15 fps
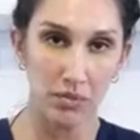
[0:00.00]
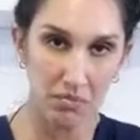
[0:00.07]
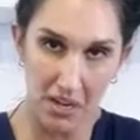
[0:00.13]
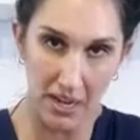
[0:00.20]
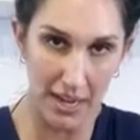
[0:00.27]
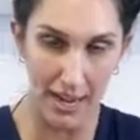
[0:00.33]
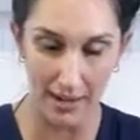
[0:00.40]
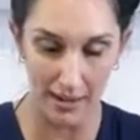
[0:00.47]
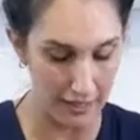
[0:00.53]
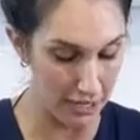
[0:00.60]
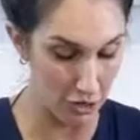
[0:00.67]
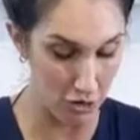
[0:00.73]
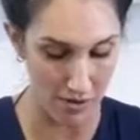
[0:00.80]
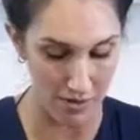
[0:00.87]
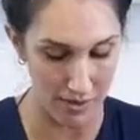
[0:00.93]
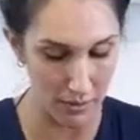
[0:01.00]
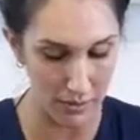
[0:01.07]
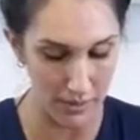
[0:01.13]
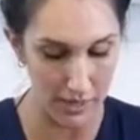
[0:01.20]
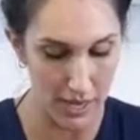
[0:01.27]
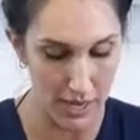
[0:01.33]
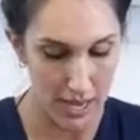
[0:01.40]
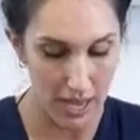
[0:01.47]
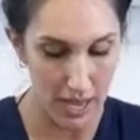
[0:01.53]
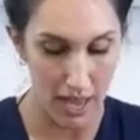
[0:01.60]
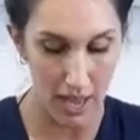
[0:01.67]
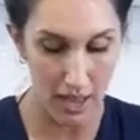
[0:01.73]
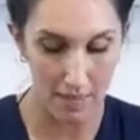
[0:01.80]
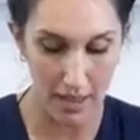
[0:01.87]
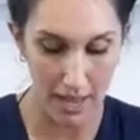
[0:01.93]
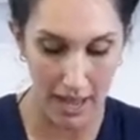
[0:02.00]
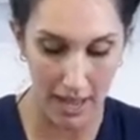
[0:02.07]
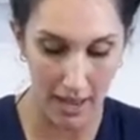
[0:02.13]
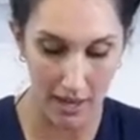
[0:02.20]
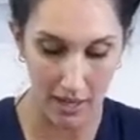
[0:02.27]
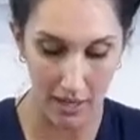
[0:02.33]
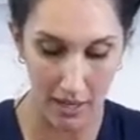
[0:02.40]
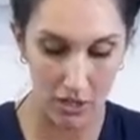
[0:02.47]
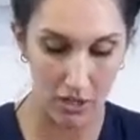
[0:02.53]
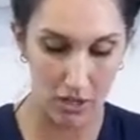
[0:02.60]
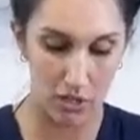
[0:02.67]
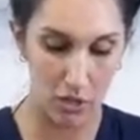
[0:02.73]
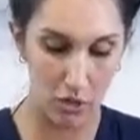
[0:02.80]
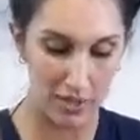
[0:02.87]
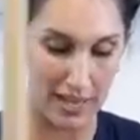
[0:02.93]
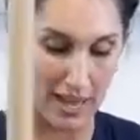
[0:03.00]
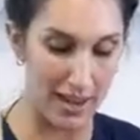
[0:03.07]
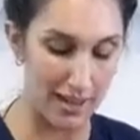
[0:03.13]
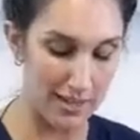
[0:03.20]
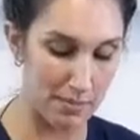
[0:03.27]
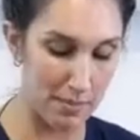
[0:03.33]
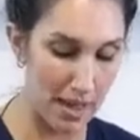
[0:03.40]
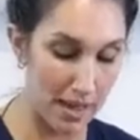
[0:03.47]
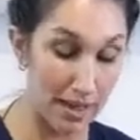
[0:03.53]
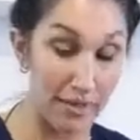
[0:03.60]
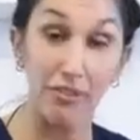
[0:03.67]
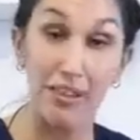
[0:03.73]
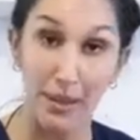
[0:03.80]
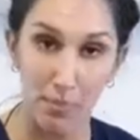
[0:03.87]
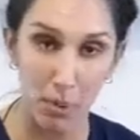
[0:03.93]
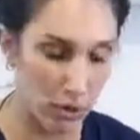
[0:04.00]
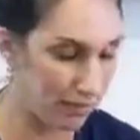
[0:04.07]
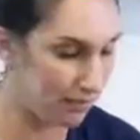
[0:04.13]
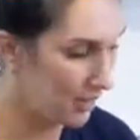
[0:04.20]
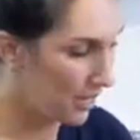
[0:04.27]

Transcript: that I had laying around the house and choose that as my flagpole.